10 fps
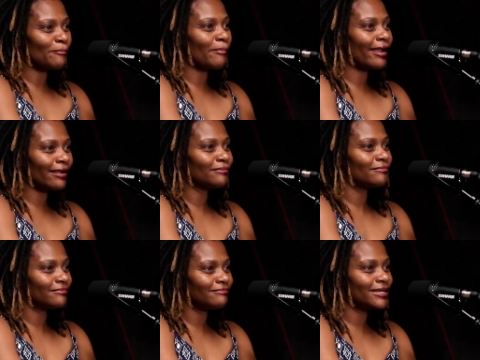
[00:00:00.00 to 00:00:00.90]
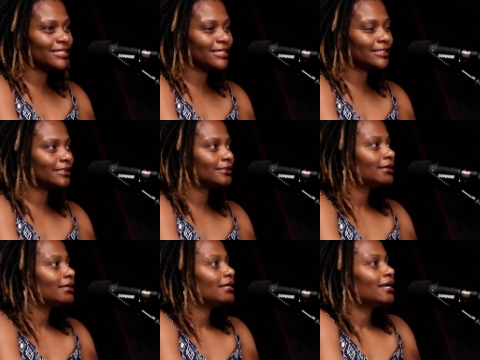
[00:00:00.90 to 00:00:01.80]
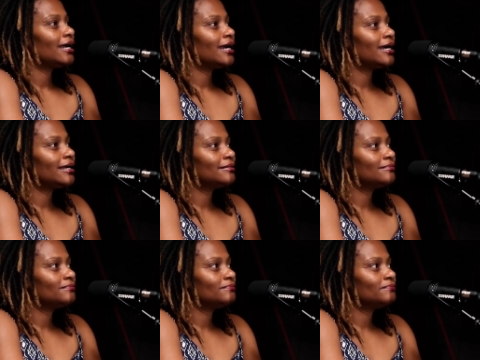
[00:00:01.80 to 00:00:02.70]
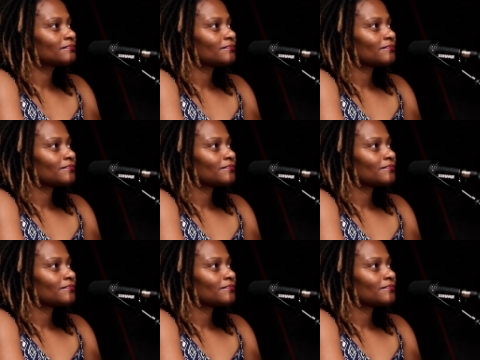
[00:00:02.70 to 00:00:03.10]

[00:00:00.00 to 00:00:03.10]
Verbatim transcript: campaign, yeah. basically. Mm-hmm. Um,